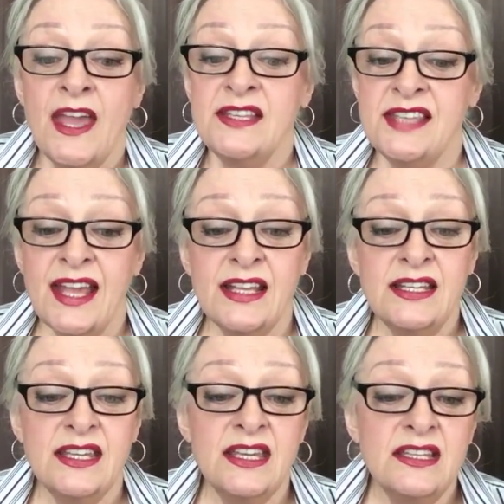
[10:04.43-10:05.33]

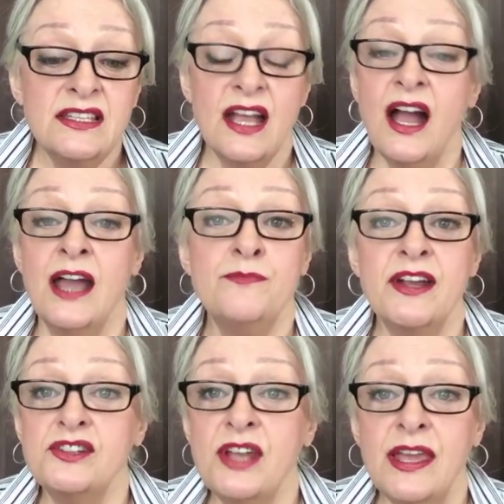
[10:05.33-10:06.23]
Second is
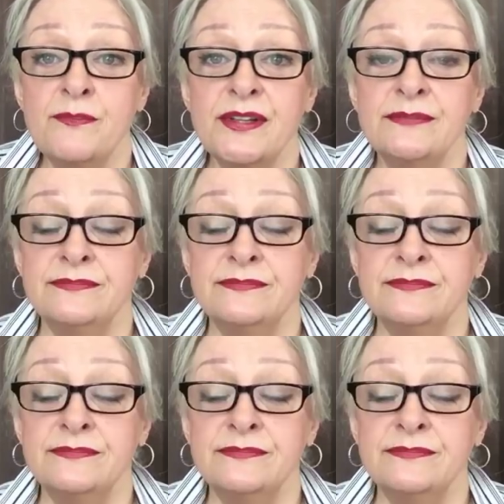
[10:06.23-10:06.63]
eyebrow shape.